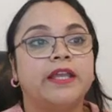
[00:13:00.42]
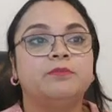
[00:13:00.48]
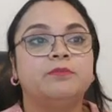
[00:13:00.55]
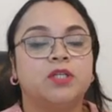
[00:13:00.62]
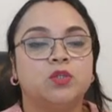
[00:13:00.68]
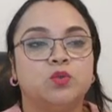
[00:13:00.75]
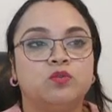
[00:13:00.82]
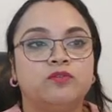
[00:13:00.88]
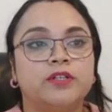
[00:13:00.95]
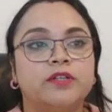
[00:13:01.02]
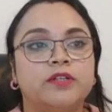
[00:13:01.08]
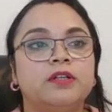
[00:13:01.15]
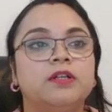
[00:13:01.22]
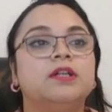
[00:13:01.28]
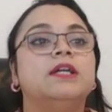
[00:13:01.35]
maneuver.
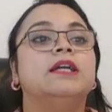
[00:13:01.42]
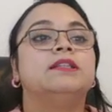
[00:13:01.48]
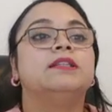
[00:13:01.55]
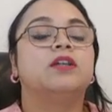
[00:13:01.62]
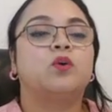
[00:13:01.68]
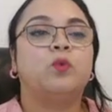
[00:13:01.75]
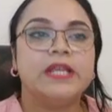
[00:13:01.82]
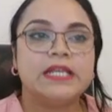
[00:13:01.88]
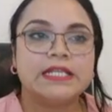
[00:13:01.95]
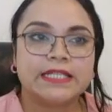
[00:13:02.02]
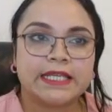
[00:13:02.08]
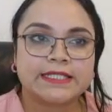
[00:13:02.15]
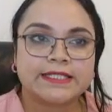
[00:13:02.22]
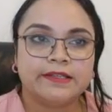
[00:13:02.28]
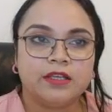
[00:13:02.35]
The queen
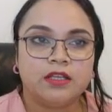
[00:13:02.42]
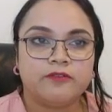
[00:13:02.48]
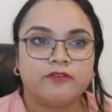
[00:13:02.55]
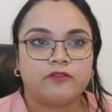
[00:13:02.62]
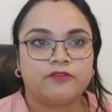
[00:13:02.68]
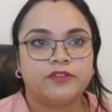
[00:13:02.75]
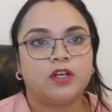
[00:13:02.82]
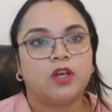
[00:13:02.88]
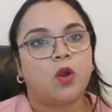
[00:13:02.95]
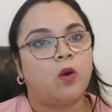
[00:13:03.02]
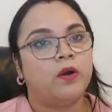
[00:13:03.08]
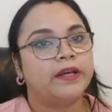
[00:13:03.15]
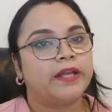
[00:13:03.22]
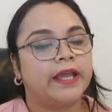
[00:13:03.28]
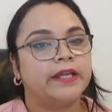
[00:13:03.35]
takes leave of the long
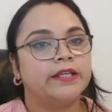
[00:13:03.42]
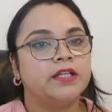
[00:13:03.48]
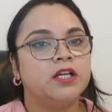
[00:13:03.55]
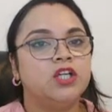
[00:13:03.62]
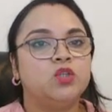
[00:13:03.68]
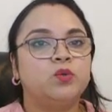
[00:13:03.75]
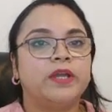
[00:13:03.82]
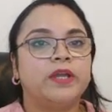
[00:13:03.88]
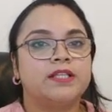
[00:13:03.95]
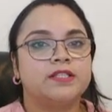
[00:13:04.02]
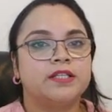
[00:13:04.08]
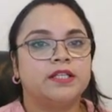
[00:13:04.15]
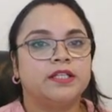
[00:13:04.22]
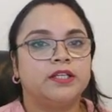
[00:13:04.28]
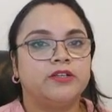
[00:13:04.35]
diagonal to
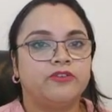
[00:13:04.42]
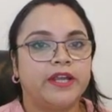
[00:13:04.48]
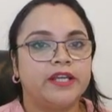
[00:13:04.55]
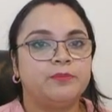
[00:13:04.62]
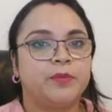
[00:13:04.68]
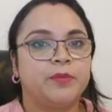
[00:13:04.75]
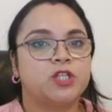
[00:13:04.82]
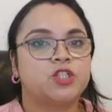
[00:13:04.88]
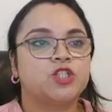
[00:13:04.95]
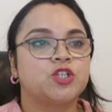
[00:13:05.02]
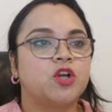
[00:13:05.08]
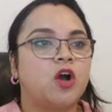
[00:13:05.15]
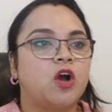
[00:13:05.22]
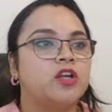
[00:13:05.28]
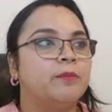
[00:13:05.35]
exert great pressure
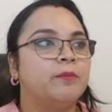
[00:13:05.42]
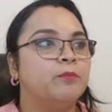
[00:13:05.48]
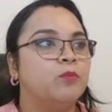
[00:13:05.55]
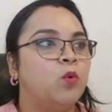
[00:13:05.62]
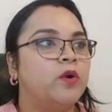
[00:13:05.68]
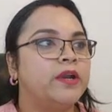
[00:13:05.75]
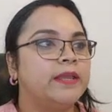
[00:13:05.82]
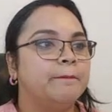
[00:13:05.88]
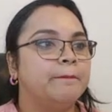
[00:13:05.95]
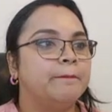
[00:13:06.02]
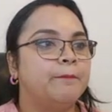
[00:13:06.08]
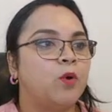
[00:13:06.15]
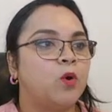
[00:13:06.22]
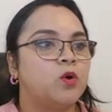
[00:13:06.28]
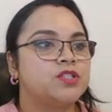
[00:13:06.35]
on a more
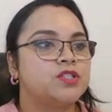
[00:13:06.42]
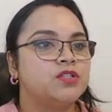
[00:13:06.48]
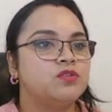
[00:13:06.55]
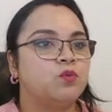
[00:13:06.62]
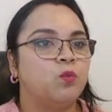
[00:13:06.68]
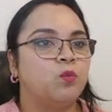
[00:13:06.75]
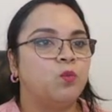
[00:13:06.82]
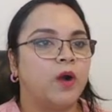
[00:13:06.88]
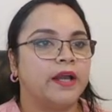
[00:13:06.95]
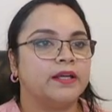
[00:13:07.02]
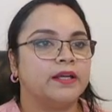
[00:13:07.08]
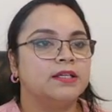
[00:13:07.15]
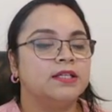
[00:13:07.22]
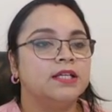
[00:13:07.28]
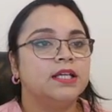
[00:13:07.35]
important one.
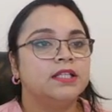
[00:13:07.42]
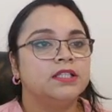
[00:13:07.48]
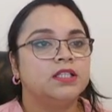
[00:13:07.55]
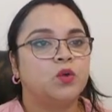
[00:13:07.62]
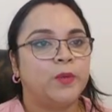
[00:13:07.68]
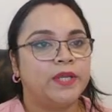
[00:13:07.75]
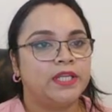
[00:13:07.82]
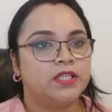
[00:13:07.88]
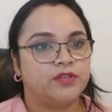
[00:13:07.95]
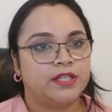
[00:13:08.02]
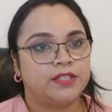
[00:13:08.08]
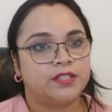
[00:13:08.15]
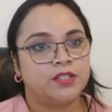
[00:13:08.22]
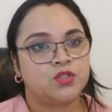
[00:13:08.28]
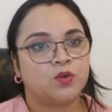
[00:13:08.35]
The queen
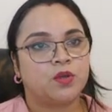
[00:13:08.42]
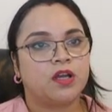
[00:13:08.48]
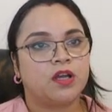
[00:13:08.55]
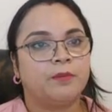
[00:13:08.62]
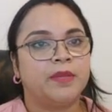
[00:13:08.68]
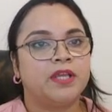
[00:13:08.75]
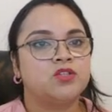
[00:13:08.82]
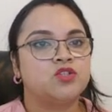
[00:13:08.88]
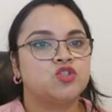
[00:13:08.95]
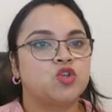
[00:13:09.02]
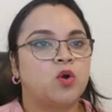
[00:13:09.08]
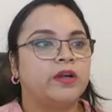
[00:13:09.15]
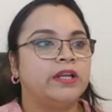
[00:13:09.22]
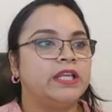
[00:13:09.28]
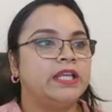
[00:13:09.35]
threatens to come in
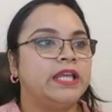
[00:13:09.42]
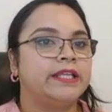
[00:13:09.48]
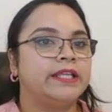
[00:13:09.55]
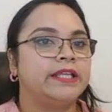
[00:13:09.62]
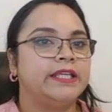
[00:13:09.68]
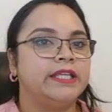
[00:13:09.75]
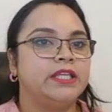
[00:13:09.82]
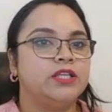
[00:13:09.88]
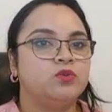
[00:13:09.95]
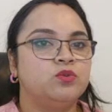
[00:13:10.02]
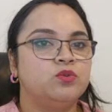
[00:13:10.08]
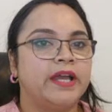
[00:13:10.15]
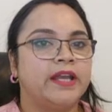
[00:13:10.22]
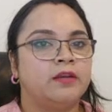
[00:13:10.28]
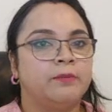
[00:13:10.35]
strongly at e2
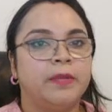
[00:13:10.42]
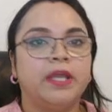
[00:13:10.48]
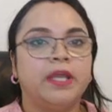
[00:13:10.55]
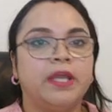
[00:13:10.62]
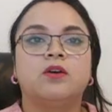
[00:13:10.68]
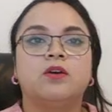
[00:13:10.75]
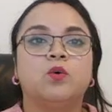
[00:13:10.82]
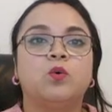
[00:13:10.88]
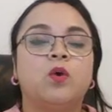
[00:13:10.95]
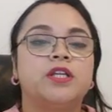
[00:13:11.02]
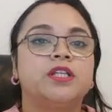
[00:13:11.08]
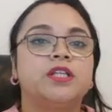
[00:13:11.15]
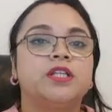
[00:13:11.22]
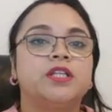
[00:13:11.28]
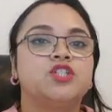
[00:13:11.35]
and make
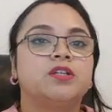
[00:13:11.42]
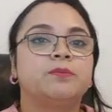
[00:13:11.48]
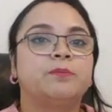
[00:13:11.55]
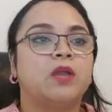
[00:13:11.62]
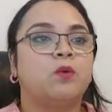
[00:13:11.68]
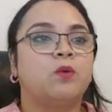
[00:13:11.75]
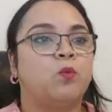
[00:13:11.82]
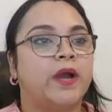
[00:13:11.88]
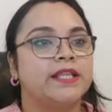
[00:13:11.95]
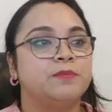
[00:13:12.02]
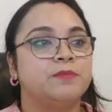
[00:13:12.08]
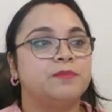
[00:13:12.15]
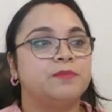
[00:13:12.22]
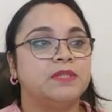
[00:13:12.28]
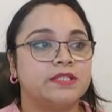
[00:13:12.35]
coordination by white's
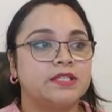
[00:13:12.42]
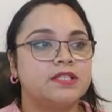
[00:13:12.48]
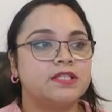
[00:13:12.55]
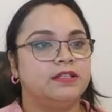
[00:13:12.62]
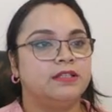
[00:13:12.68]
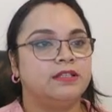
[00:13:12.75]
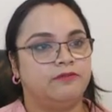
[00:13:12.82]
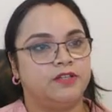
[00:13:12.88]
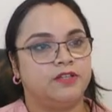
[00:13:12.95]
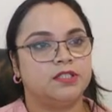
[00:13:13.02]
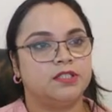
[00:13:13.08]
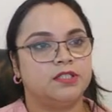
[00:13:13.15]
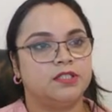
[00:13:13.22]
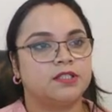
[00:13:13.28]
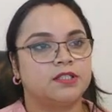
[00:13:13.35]
pieces difficult.